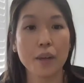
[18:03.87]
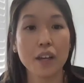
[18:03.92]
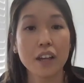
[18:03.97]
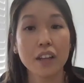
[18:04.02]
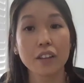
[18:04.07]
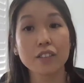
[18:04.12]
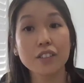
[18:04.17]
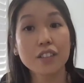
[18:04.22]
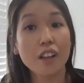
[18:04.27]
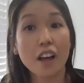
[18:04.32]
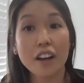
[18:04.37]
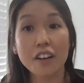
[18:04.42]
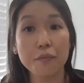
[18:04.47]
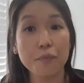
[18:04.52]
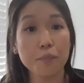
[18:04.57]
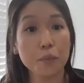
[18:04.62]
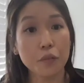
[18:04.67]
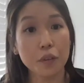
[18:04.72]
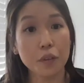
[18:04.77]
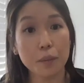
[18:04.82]
There's a lot of
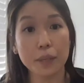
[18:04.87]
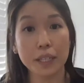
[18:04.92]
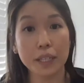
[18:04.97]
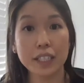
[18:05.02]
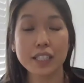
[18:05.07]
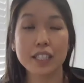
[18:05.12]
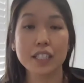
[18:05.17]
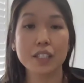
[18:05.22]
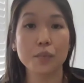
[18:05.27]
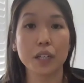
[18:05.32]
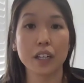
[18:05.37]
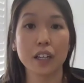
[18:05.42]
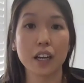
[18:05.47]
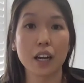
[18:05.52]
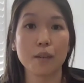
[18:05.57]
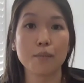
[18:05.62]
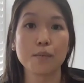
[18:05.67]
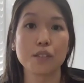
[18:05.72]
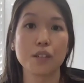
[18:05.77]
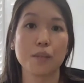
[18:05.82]
moving pieces when it
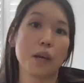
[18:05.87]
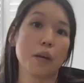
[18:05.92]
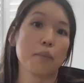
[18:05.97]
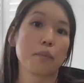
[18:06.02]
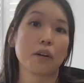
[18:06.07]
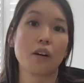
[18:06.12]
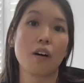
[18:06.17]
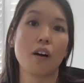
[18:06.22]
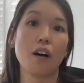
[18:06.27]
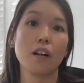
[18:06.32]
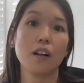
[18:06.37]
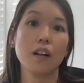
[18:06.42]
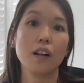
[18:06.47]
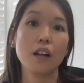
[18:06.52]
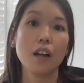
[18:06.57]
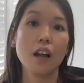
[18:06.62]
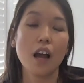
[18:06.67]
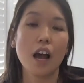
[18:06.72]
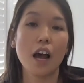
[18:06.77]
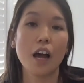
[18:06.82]
comes to pay-per-call.
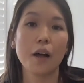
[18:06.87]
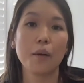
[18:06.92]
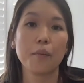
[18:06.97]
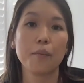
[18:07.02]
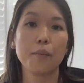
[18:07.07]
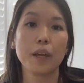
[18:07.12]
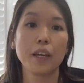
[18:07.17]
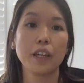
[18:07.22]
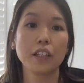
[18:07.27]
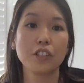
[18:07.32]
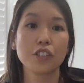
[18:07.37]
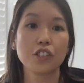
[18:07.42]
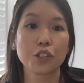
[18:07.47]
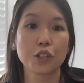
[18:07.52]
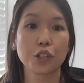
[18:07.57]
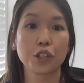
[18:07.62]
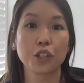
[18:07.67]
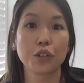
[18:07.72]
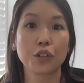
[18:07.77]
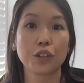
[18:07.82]
Making
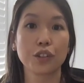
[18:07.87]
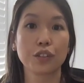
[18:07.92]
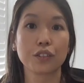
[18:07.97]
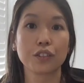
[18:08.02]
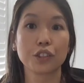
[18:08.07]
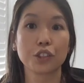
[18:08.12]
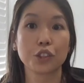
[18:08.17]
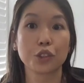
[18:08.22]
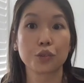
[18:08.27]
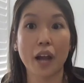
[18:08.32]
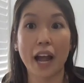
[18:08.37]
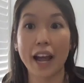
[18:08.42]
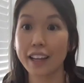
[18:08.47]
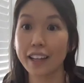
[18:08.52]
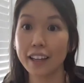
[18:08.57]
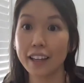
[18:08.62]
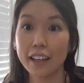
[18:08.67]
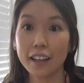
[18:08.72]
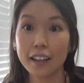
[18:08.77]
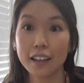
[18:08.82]
sure your
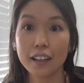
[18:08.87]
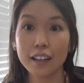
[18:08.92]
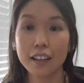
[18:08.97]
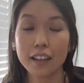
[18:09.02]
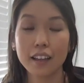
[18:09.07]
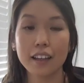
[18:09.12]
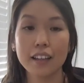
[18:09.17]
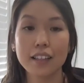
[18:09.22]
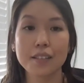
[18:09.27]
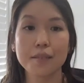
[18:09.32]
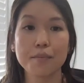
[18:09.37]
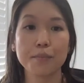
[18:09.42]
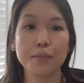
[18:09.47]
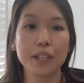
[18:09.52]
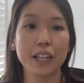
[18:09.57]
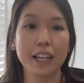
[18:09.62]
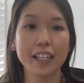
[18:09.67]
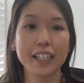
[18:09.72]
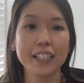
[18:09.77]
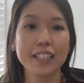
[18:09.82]
tracking is in
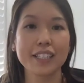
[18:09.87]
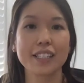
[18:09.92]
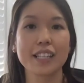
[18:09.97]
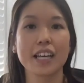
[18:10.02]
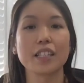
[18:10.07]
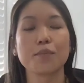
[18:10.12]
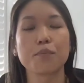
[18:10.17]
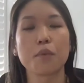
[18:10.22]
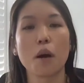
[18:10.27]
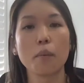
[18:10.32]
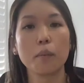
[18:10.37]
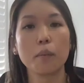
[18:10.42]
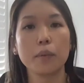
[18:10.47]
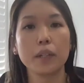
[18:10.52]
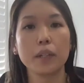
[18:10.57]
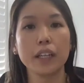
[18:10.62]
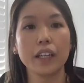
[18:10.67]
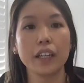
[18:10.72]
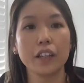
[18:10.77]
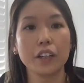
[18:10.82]
place, that's
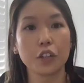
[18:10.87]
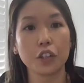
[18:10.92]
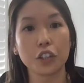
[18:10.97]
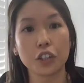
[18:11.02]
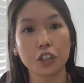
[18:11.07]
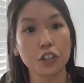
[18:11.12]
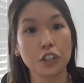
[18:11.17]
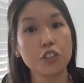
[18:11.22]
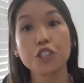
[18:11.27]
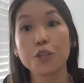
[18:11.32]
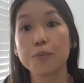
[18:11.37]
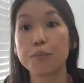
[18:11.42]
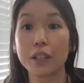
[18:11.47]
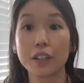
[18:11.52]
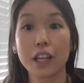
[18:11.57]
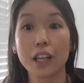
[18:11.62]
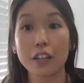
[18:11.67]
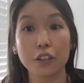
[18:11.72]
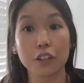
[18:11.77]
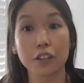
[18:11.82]
probably you should be
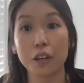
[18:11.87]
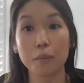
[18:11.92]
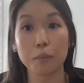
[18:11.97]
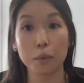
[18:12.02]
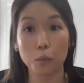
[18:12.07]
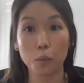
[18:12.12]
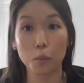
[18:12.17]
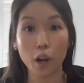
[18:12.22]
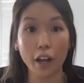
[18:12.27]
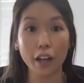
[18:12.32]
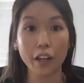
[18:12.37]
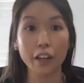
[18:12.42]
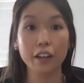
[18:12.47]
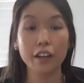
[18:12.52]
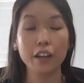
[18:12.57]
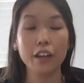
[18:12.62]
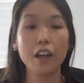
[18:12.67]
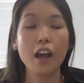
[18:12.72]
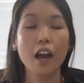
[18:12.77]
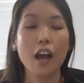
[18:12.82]
your number one.
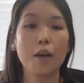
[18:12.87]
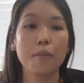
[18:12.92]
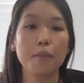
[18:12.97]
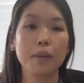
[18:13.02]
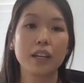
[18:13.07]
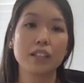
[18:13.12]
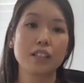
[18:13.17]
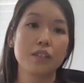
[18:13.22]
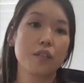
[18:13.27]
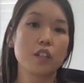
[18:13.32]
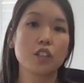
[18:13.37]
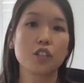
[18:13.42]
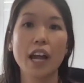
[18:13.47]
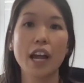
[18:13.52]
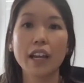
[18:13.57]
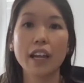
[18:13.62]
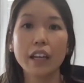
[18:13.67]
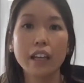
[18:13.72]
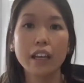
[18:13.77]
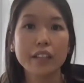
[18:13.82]
Because if your
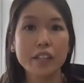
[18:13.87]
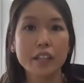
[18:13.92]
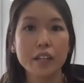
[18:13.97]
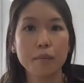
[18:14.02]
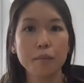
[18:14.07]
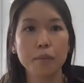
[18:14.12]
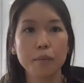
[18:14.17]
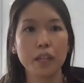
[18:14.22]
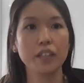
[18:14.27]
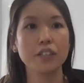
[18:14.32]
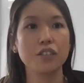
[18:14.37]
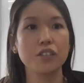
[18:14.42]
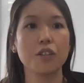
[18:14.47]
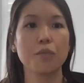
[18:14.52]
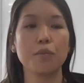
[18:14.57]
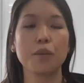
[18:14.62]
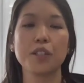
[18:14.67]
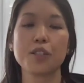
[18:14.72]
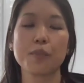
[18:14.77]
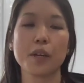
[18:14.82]
tracking isn't in place, you could
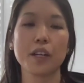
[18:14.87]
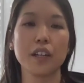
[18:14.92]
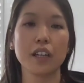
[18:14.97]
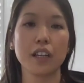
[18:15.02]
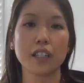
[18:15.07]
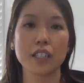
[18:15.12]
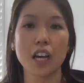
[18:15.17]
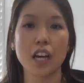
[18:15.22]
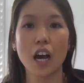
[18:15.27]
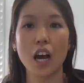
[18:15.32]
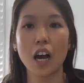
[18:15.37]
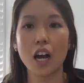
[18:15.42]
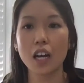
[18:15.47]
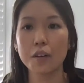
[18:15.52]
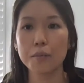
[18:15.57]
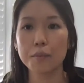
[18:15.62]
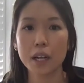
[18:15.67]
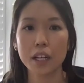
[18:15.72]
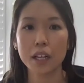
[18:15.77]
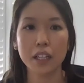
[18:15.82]
be spending a ton of
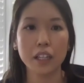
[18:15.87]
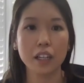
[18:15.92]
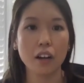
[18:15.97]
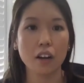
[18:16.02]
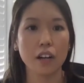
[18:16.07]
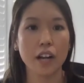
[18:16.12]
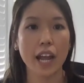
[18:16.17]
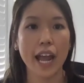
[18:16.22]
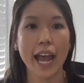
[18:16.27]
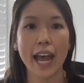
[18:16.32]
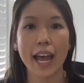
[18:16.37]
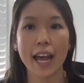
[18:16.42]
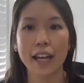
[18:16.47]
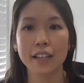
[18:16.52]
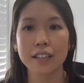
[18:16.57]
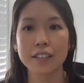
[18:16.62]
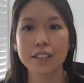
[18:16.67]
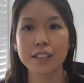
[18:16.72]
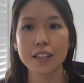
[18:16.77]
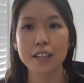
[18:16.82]
money on
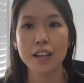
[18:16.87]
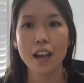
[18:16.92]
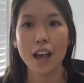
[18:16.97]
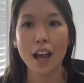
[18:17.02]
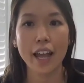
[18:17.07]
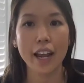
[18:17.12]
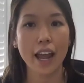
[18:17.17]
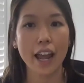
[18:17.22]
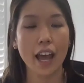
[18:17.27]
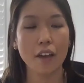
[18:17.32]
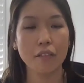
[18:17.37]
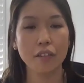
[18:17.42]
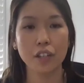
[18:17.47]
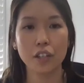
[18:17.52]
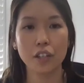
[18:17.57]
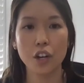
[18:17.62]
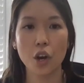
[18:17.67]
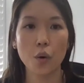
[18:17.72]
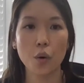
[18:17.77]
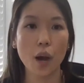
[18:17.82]
ads and having
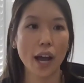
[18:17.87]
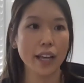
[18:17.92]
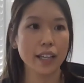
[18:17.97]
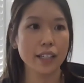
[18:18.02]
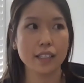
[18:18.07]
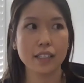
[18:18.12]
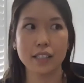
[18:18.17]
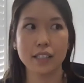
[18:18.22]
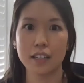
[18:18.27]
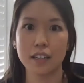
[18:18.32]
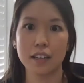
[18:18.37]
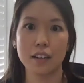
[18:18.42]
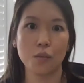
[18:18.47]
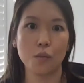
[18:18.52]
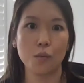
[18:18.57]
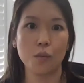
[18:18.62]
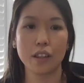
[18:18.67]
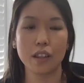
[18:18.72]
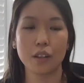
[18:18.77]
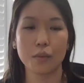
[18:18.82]
no idea
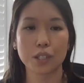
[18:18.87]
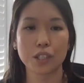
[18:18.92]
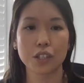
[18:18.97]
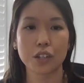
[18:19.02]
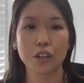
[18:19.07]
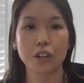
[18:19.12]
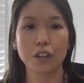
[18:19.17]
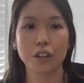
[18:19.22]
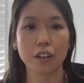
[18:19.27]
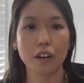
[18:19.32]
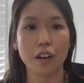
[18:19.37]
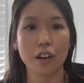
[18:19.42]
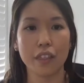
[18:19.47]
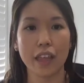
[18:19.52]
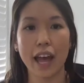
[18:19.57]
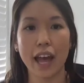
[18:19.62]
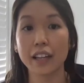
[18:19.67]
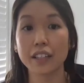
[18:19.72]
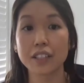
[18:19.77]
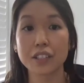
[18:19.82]
what the return on
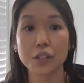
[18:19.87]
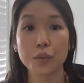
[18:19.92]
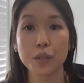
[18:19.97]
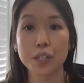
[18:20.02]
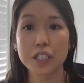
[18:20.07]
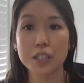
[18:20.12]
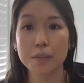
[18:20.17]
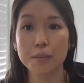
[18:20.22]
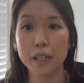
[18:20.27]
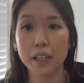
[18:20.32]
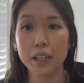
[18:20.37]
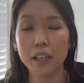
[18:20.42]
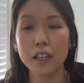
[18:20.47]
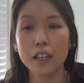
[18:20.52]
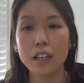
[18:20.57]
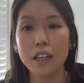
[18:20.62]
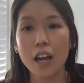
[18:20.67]
that is going to be.